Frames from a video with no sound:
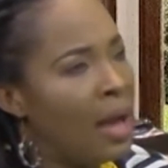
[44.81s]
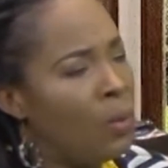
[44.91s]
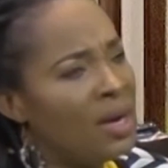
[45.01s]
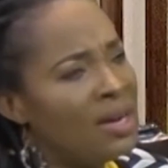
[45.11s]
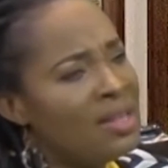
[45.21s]

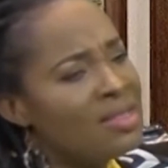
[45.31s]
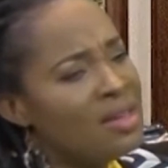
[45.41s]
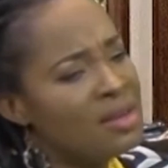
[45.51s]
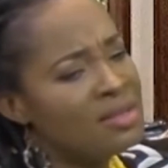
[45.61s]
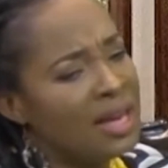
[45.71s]
And one of the
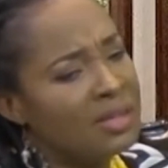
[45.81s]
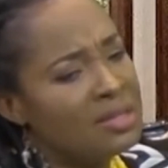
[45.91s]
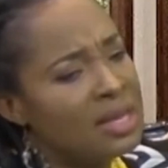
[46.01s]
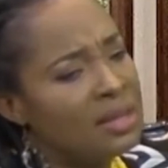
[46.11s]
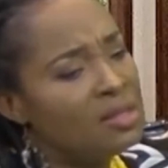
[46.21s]
things that she
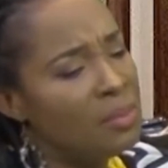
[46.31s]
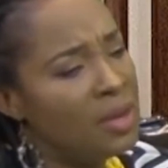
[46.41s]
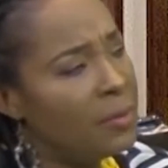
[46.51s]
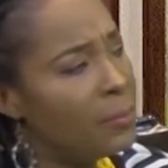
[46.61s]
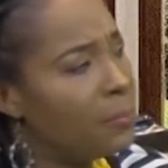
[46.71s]
said oh, to
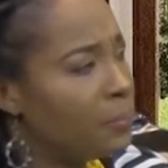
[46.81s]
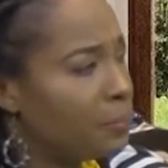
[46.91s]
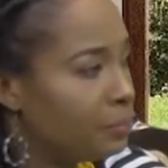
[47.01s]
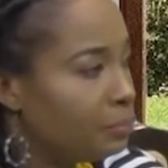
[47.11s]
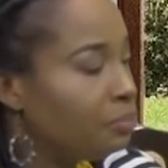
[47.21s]
hold me, on, hold on.